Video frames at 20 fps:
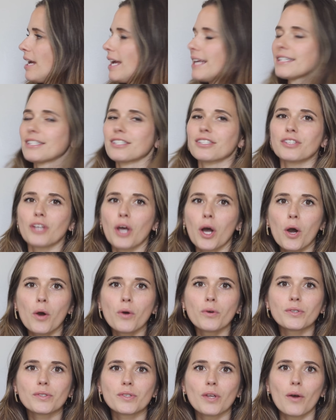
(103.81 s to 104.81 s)
It's
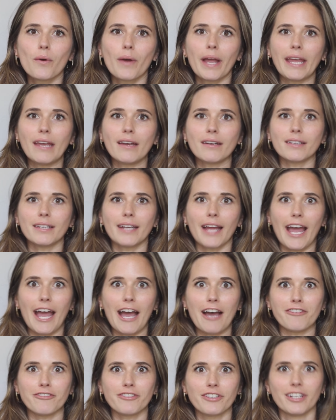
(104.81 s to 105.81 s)
so, so handy to
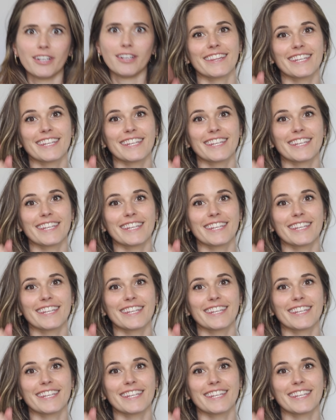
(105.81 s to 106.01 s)
have.